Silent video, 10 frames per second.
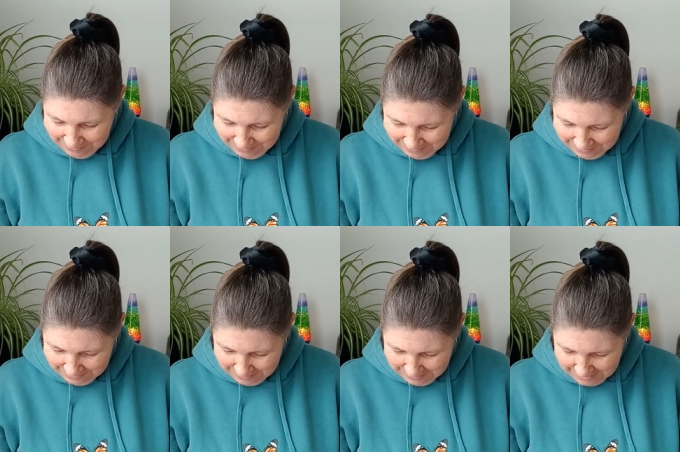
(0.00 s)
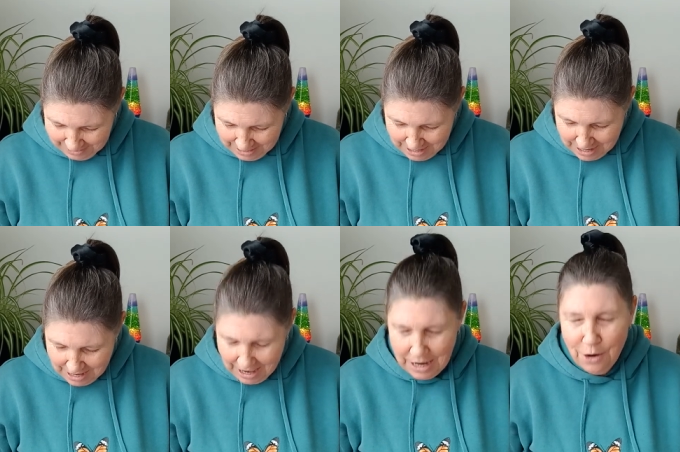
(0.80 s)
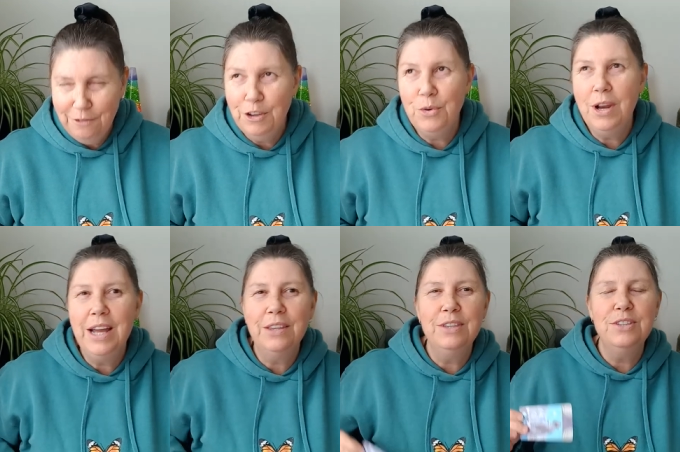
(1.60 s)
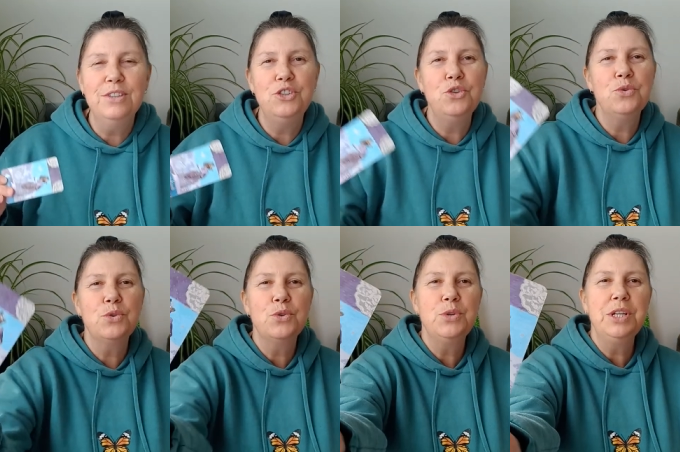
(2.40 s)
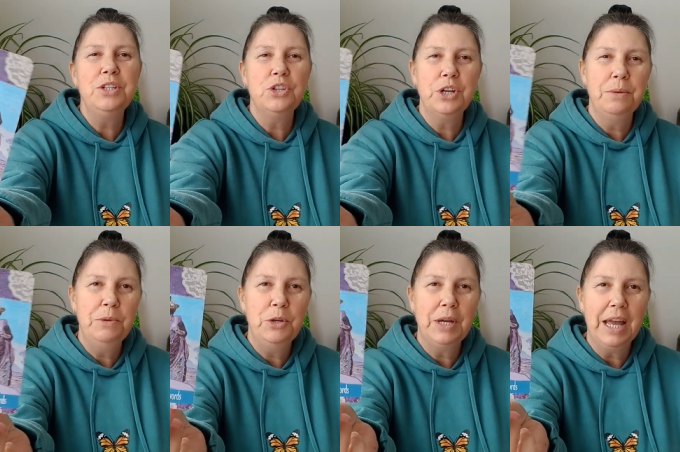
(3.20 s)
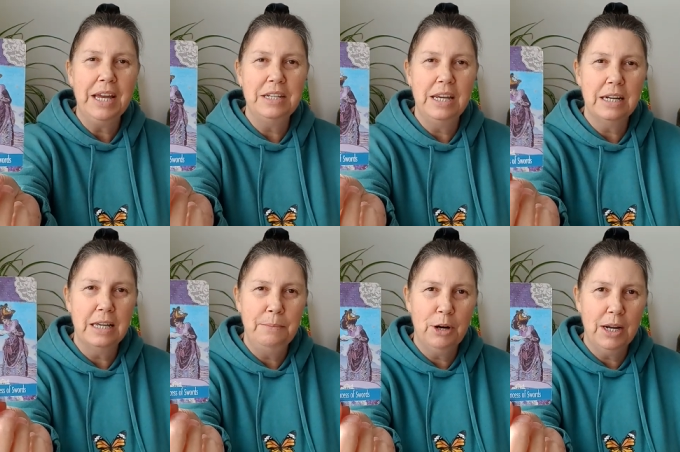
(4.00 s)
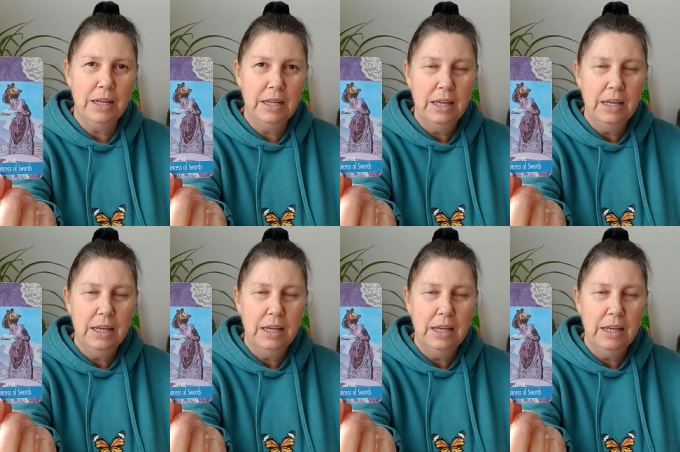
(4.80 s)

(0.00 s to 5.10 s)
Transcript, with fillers: and I feel like this is you learning to communicate here, Libra.